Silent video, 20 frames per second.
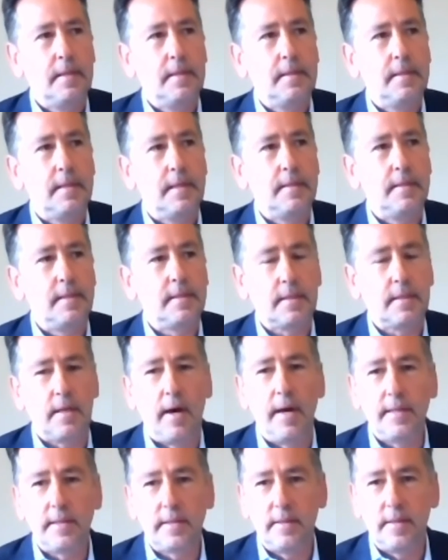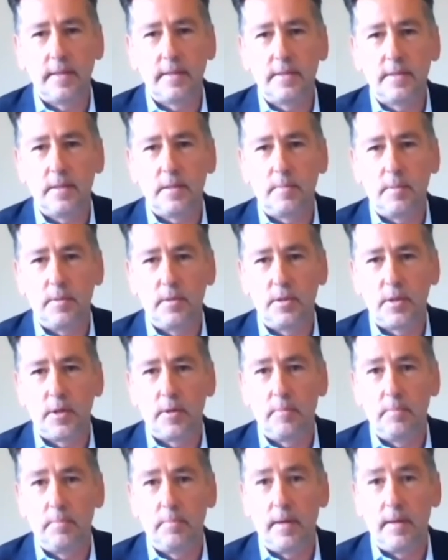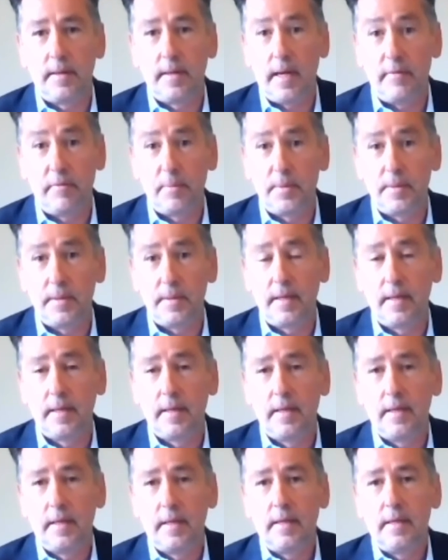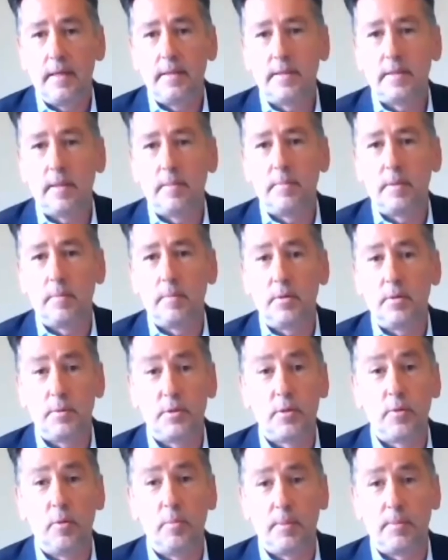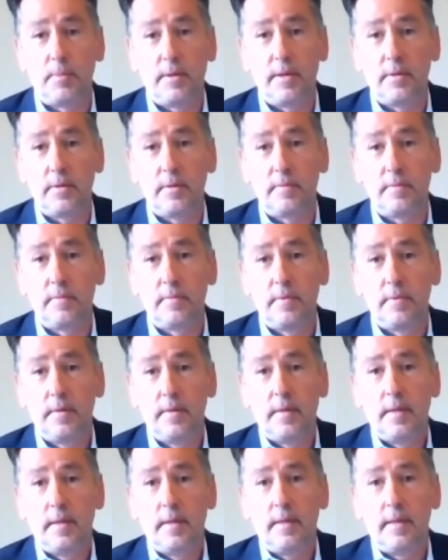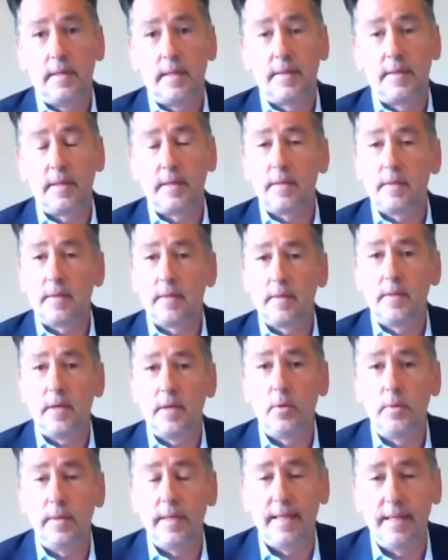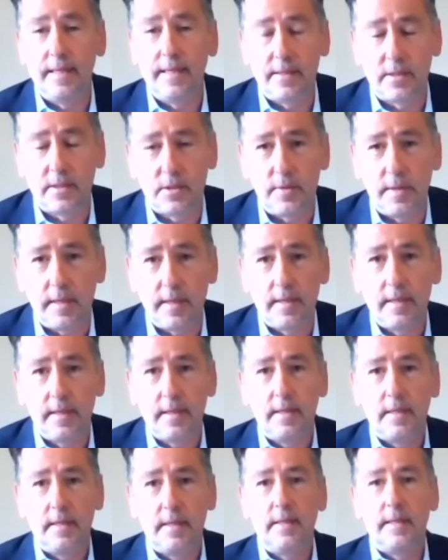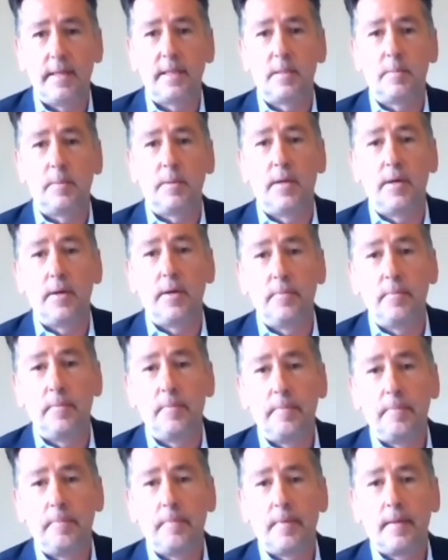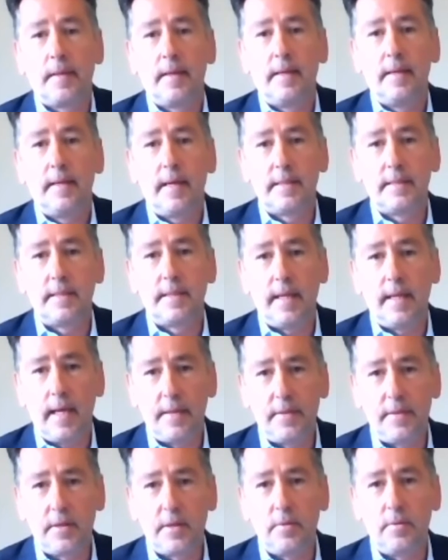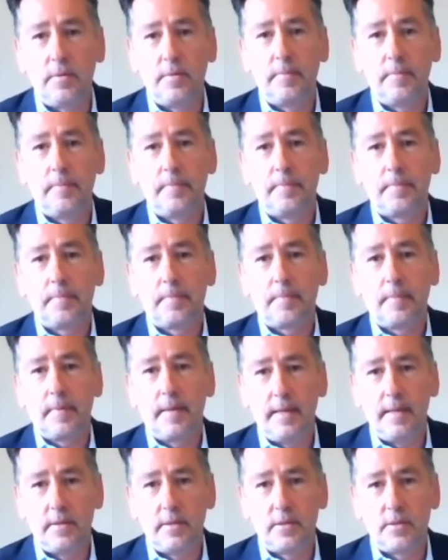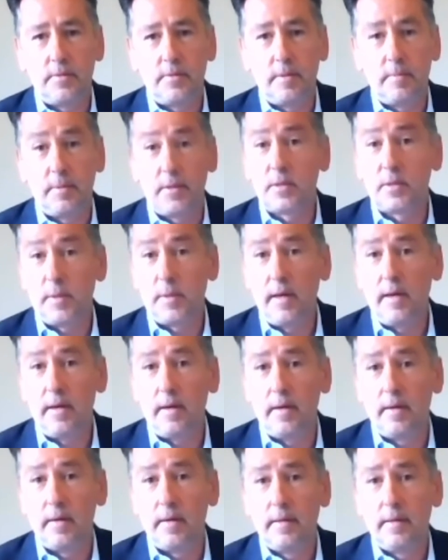and this kindness that's been shown by everybody is something which we should all be proud of. And I think the whole industry needs to be known as the ethical industry, because we are.